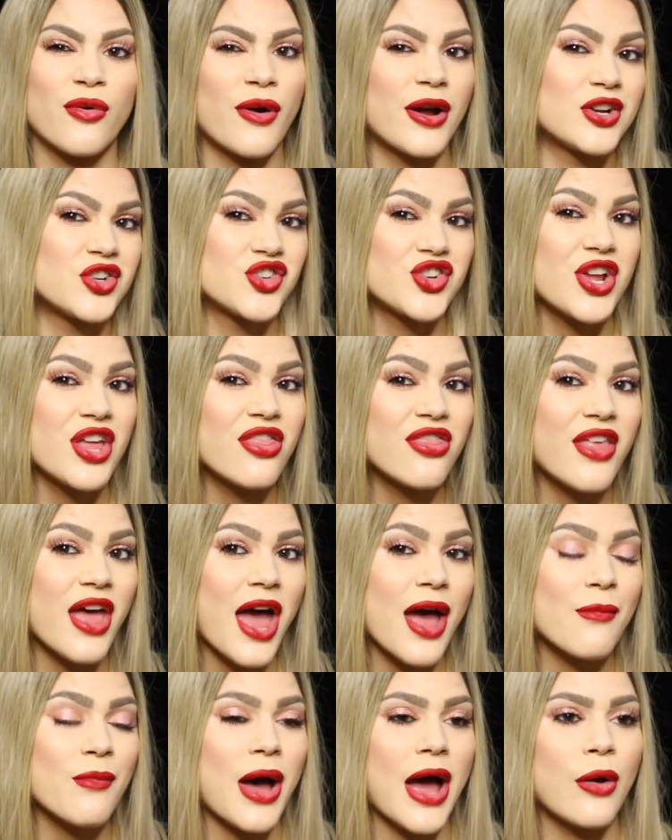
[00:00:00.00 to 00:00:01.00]
crunch in
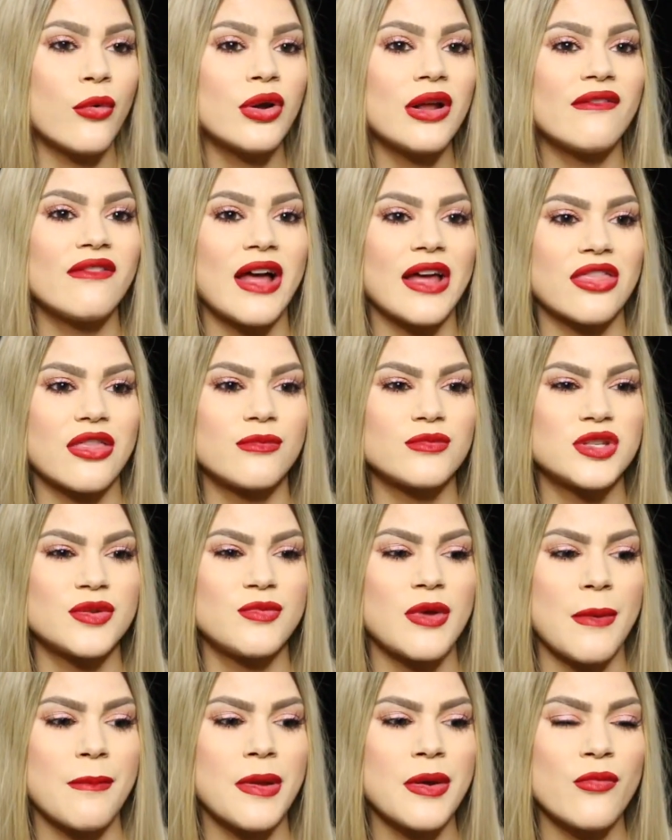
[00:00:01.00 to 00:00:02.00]
them. I would have liked them to
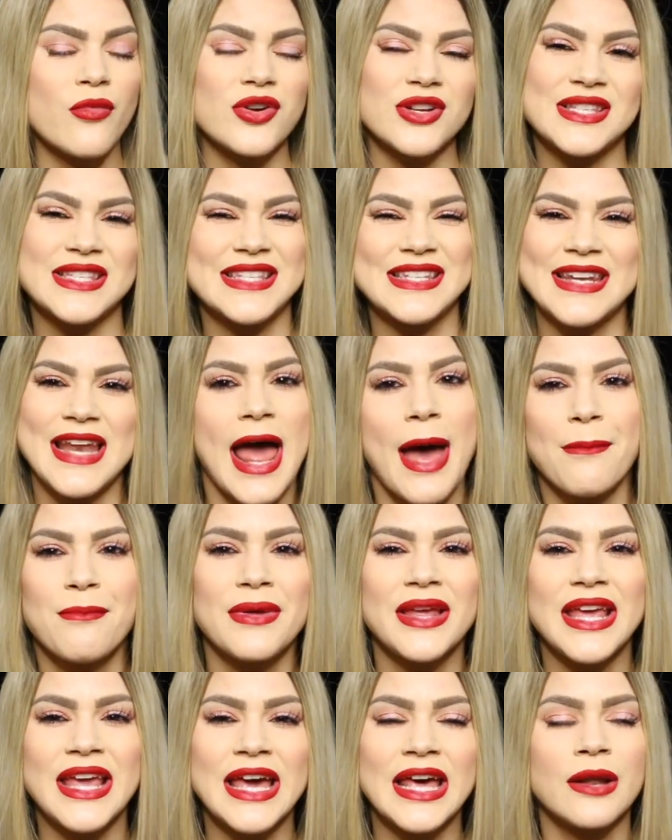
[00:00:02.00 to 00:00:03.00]
be a bit more
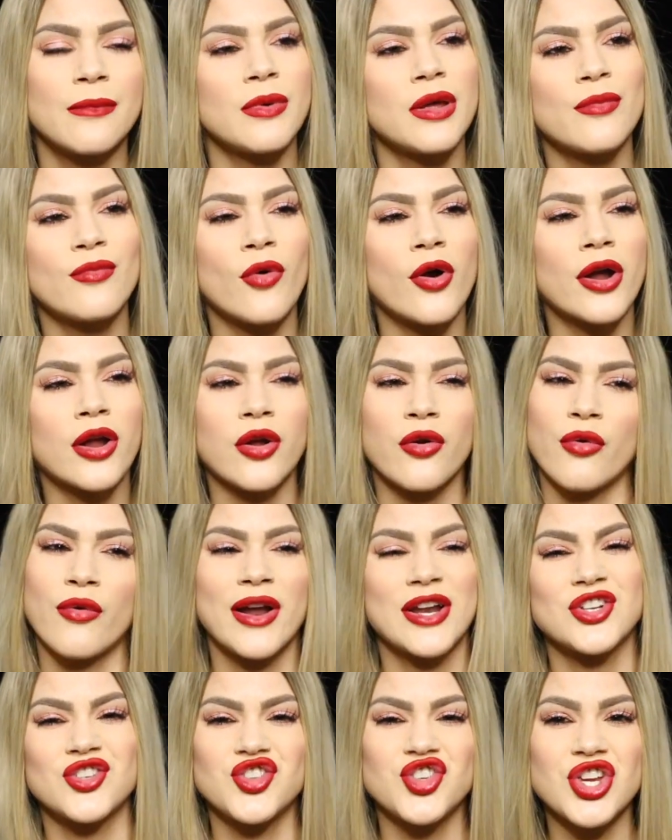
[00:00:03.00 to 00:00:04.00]
snappy and a bit more
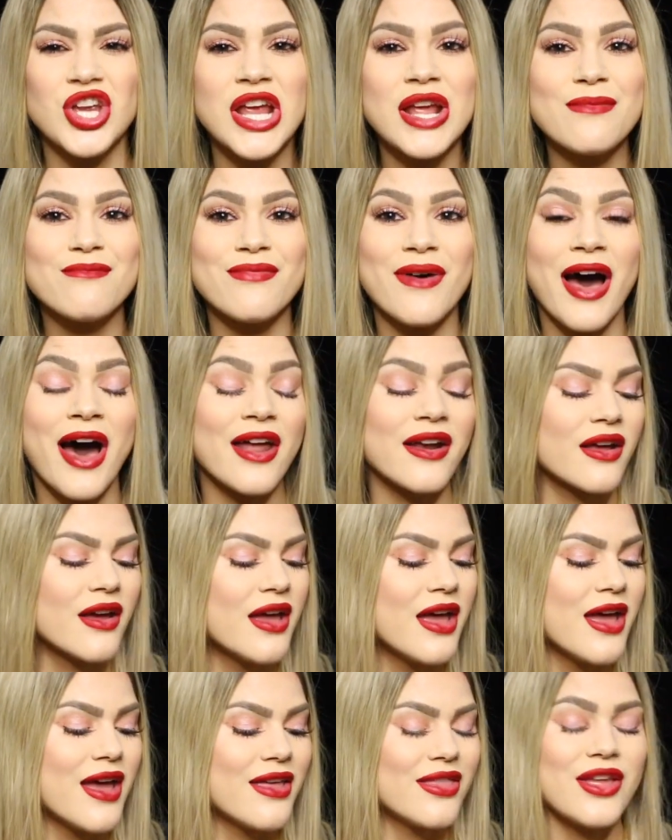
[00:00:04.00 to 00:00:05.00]
crunchy, but
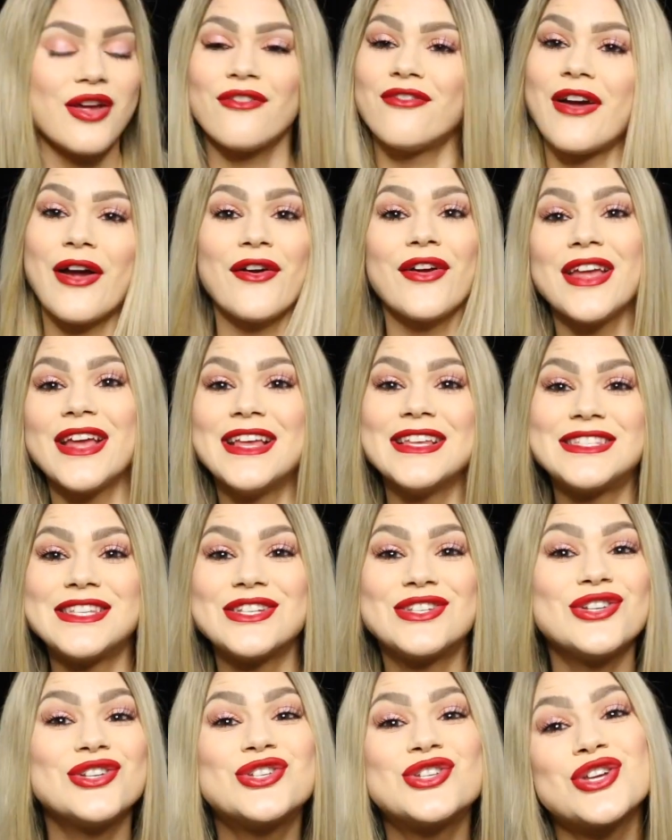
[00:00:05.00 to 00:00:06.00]
they're very
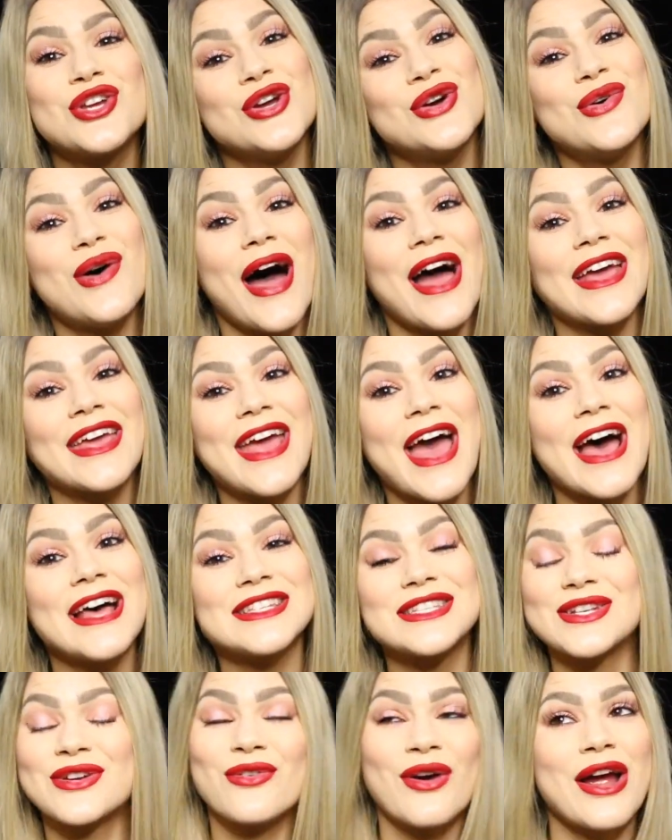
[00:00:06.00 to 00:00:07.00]
easy to chew, I
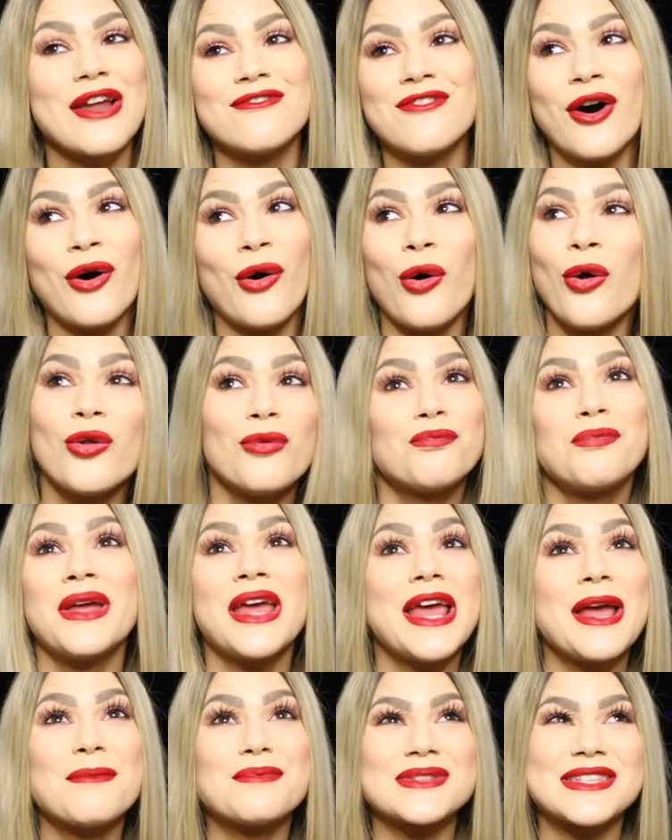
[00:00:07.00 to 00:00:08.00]
guess. Great for old
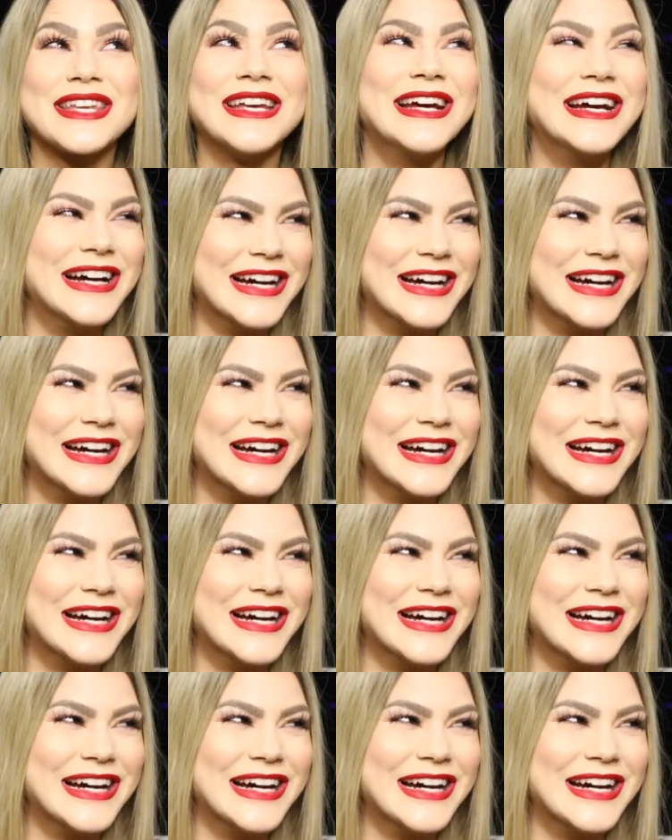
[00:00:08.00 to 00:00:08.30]
peeps.